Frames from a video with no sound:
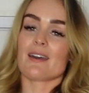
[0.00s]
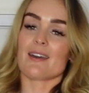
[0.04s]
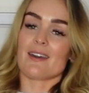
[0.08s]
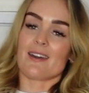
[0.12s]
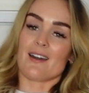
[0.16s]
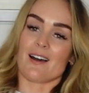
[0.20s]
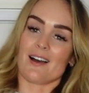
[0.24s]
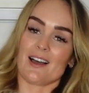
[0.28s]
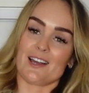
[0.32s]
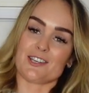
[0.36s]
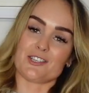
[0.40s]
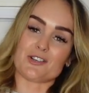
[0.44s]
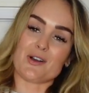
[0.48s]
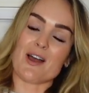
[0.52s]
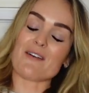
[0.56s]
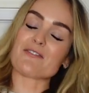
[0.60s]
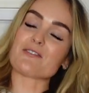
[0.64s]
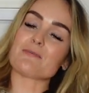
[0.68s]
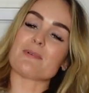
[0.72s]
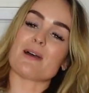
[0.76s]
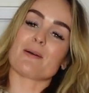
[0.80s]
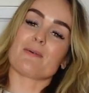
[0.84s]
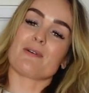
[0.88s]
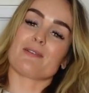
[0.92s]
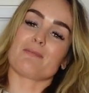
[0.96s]
guys, you have
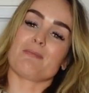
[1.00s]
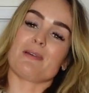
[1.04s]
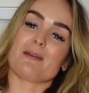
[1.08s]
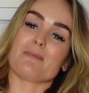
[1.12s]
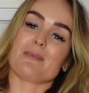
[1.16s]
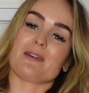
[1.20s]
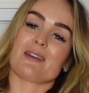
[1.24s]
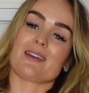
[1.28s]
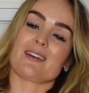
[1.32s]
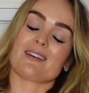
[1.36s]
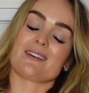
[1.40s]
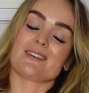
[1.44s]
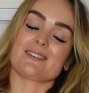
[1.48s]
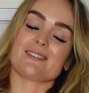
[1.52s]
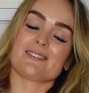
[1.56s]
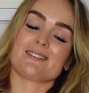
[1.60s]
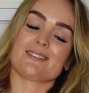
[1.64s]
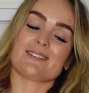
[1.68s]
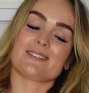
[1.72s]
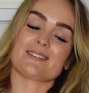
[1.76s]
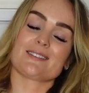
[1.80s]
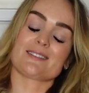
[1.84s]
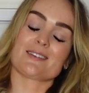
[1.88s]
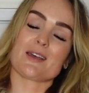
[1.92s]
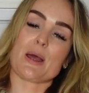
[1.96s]
to bear with me
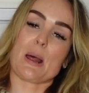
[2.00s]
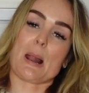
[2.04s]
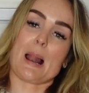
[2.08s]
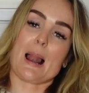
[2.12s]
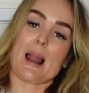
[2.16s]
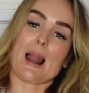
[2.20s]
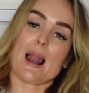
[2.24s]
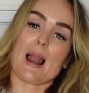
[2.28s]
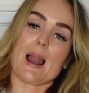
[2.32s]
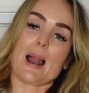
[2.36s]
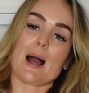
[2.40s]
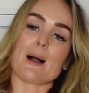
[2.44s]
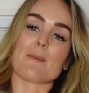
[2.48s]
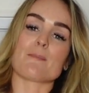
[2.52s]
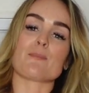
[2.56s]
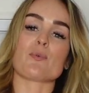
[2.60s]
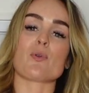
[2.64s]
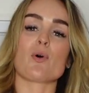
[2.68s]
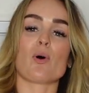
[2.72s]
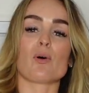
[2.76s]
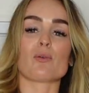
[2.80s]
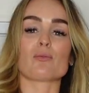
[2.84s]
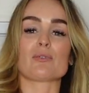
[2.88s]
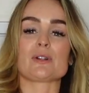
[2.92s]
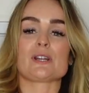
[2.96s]
because I'm
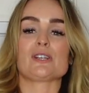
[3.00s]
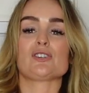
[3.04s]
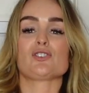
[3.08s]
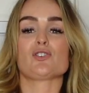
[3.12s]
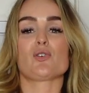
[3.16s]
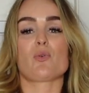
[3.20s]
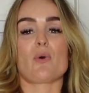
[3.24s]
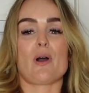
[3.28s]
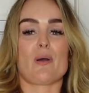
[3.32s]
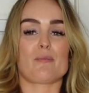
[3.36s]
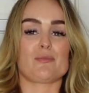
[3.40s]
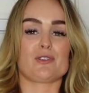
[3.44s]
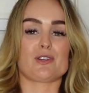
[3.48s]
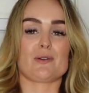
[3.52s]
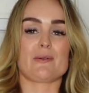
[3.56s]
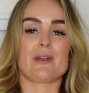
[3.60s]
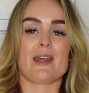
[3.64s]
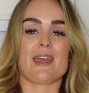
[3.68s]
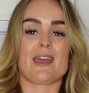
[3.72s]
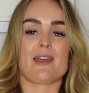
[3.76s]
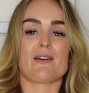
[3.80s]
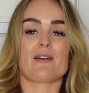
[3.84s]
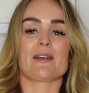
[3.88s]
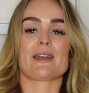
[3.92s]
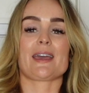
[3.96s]
not really sure what I'm doing
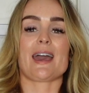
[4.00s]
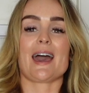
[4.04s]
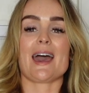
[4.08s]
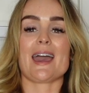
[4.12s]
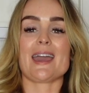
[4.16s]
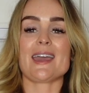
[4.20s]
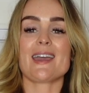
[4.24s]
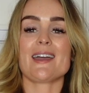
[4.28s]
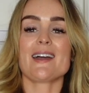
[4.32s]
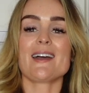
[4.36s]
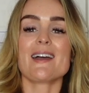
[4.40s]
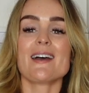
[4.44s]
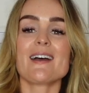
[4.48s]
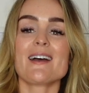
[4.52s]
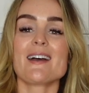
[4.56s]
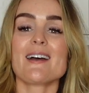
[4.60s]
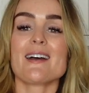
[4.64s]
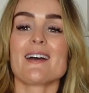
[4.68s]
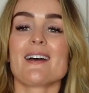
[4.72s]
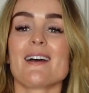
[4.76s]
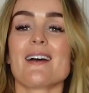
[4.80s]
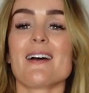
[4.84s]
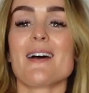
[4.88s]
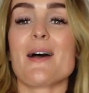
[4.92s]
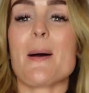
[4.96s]
here, okay?
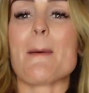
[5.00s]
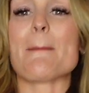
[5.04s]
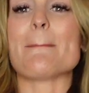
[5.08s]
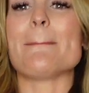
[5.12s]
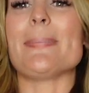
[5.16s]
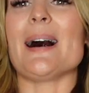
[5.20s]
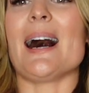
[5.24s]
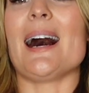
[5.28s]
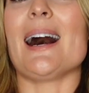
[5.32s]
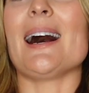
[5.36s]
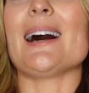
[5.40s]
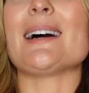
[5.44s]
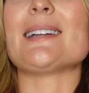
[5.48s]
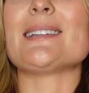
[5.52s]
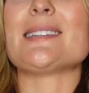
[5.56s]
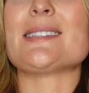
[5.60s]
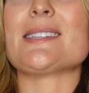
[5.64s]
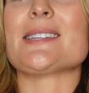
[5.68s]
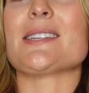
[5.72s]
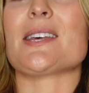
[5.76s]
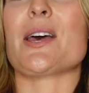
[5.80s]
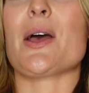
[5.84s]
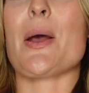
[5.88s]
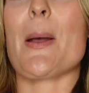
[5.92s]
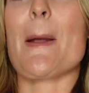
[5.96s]

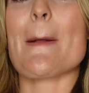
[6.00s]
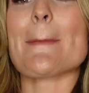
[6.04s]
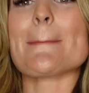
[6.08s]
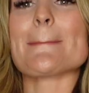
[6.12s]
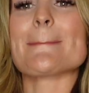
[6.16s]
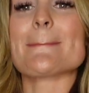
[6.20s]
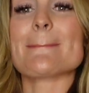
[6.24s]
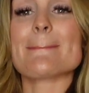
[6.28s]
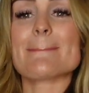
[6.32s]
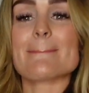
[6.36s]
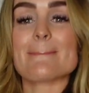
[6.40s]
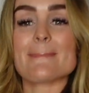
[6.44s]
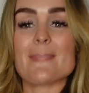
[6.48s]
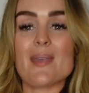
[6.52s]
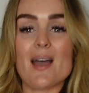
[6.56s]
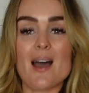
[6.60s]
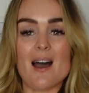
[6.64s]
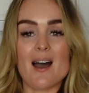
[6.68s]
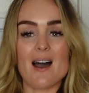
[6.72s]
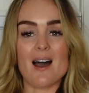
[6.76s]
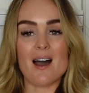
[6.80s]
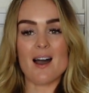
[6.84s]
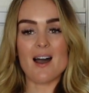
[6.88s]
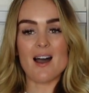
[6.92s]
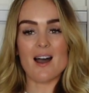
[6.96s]
But
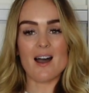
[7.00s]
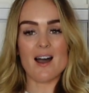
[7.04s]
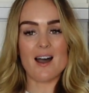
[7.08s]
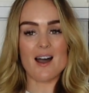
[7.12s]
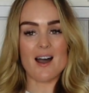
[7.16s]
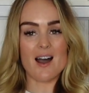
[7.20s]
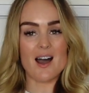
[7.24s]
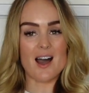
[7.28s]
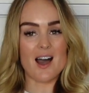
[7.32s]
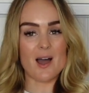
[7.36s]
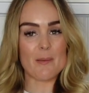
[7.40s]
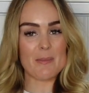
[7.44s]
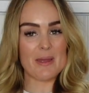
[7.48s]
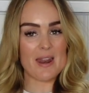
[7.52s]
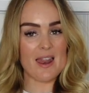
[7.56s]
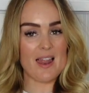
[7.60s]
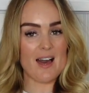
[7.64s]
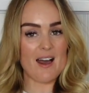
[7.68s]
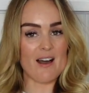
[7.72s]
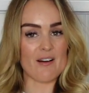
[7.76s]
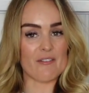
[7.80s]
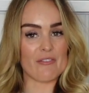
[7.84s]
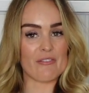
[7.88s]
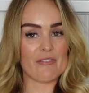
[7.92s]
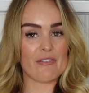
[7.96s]
I'm in
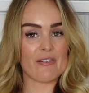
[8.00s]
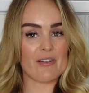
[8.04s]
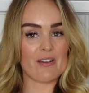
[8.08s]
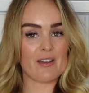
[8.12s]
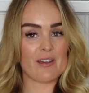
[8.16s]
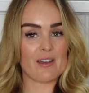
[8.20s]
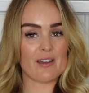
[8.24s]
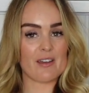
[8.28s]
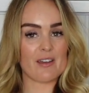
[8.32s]
love.